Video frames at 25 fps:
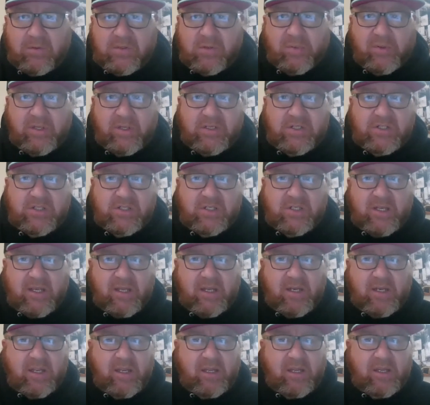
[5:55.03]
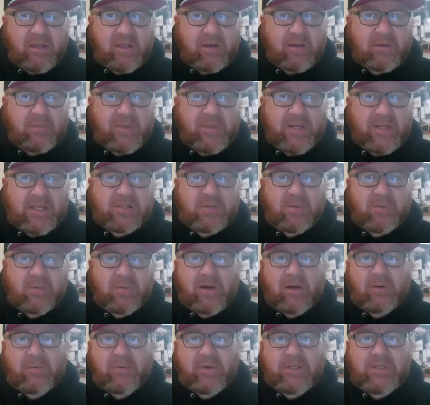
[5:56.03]
to preach at a uh,
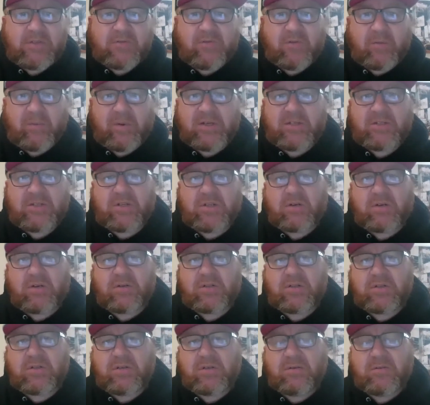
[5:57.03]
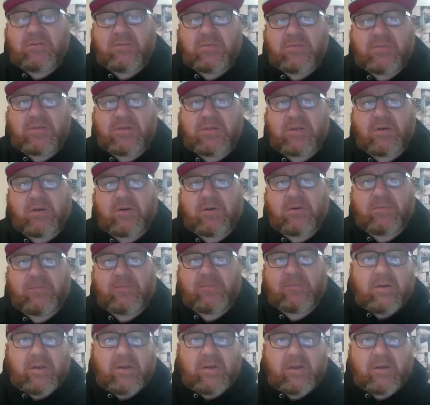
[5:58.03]
basketball outreach for my church. So
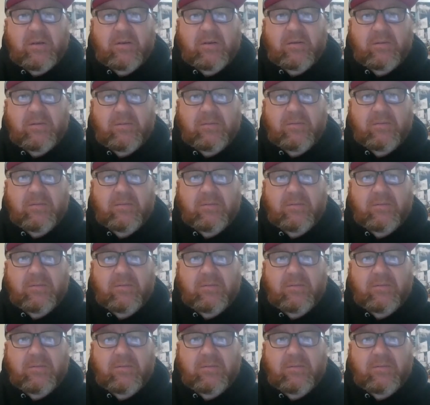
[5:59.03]
yeah. Cool.